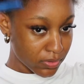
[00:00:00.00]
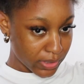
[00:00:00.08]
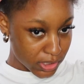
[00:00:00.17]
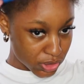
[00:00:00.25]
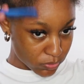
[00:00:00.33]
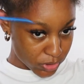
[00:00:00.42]

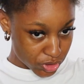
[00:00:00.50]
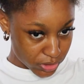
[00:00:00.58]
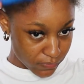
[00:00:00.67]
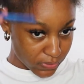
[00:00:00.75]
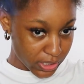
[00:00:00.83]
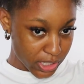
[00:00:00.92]
Okay, so once you
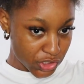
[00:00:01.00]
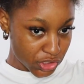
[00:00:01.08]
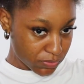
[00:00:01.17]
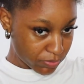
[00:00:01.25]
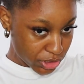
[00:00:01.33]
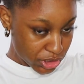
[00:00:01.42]
have the
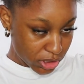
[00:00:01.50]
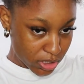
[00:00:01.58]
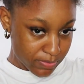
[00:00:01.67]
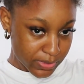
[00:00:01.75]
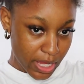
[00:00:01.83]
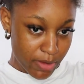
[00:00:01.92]
edges brushed
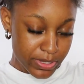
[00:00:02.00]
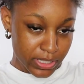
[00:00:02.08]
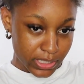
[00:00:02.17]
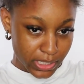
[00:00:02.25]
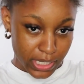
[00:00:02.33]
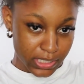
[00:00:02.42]
up, now we
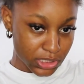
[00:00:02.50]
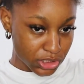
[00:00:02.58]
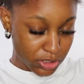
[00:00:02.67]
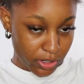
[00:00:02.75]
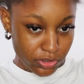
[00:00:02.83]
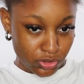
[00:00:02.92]
can kind of
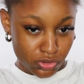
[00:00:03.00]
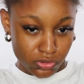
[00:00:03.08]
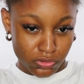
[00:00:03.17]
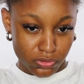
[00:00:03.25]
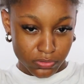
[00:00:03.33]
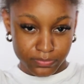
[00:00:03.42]
start
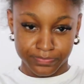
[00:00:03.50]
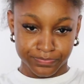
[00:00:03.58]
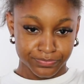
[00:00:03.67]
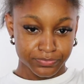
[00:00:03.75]
to